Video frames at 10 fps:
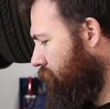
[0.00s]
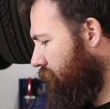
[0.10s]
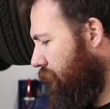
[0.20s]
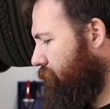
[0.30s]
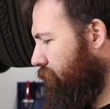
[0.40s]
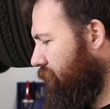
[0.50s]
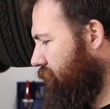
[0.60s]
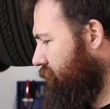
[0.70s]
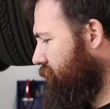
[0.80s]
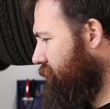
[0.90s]
now I've got the
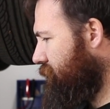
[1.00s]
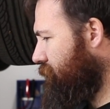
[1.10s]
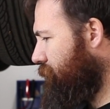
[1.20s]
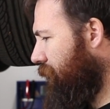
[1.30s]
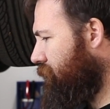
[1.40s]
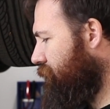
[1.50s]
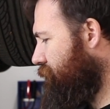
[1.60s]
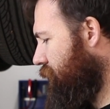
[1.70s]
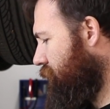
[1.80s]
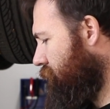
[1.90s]
ignition system back on the
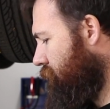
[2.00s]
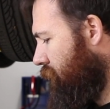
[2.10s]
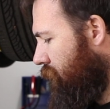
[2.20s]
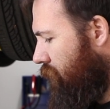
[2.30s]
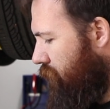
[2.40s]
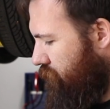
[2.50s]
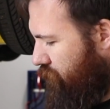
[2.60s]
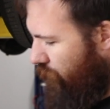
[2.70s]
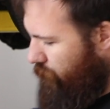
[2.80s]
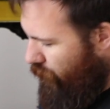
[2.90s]
vehicle.
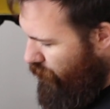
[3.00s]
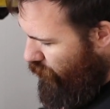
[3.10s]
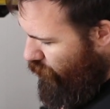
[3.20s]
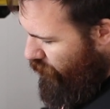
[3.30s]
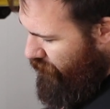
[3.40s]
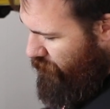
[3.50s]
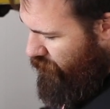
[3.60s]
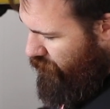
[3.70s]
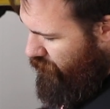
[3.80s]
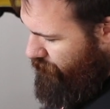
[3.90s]
Just got to put one
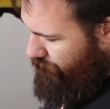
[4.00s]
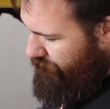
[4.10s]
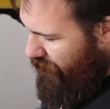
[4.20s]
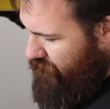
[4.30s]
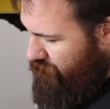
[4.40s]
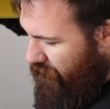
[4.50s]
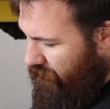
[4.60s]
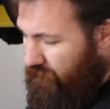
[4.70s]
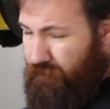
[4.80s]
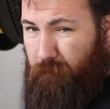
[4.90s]
more engine
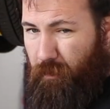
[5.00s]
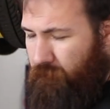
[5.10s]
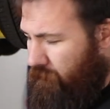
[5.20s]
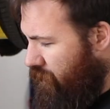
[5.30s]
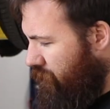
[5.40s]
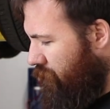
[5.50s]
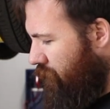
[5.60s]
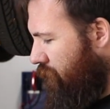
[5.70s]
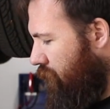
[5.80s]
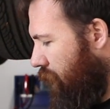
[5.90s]
mount under the bottom here,
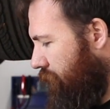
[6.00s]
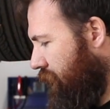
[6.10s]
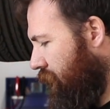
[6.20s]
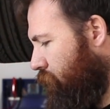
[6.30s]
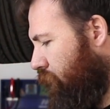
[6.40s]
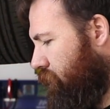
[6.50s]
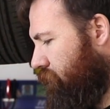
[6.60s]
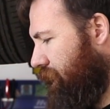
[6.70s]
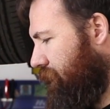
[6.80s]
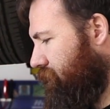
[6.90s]
and then we're
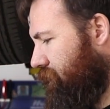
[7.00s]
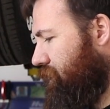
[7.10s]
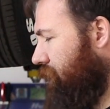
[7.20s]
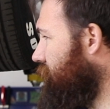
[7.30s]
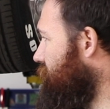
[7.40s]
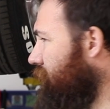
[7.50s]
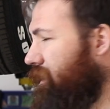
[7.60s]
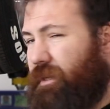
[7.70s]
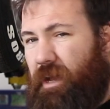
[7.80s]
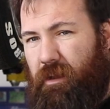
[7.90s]
good to actually chuck this thing in
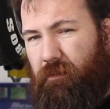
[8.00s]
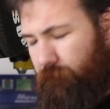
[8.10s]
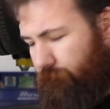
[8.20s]
the car.